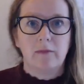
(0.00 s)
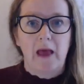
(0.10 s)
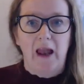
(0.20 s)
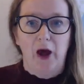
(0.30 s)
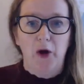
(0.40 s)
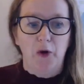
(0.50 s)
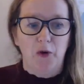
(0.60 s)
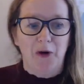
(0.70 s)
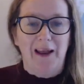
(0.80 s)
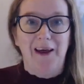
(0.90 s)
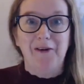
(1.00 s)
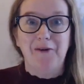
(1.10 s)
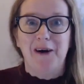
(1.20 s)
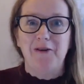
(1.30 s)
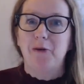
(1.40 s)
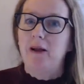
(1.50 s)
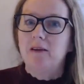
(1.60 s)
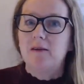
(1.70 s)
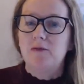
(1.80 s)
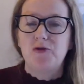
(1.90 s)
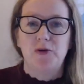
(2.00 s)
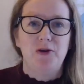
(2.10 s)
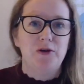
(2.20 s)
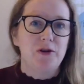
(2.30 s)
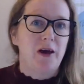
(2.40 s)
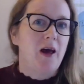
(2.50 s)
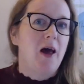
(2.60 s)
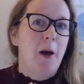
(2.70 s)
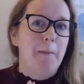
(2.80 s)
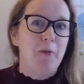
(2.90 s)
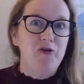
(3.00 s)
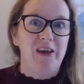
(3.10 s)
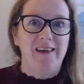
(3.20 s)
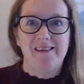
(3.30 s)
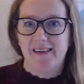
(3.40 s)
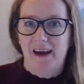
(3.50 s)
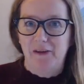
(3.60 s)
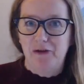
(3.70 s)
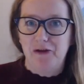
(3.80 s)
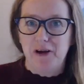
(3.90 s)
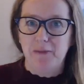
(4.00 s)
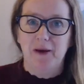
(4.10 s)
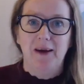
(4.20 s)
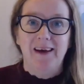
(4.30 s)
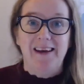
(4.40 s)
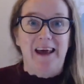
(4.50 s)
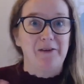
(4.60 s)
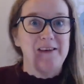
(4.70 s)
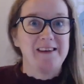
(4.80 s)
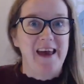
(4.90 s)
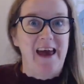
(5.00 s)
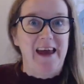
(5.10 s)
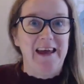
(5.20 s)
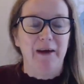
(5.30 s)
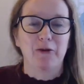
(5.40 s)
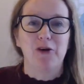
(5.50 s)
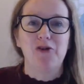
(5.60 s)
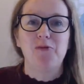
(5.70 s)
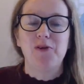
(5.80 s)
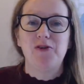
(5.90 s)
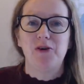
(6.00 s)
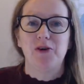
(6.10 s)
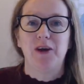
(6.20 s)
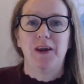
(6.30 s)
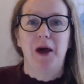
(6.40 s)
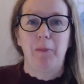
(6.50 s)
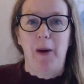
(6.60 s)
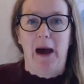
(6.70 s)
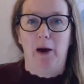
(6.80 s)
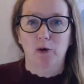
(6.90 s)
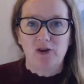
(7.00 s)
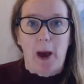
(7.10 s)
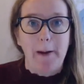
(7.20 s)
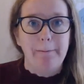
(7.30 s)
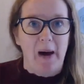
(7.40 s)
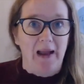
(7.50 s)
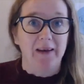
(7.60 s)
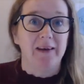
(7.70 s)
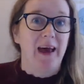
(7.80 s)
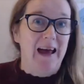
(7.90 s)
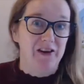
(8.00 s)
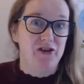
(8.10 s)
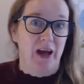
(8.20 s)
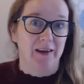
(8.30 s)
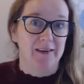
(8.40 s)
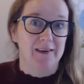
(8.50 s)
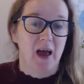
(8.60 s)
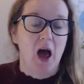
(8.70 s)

Hello, and welcome to another Monday's live stream. Now, today I'm going to be talking about banned hashtags.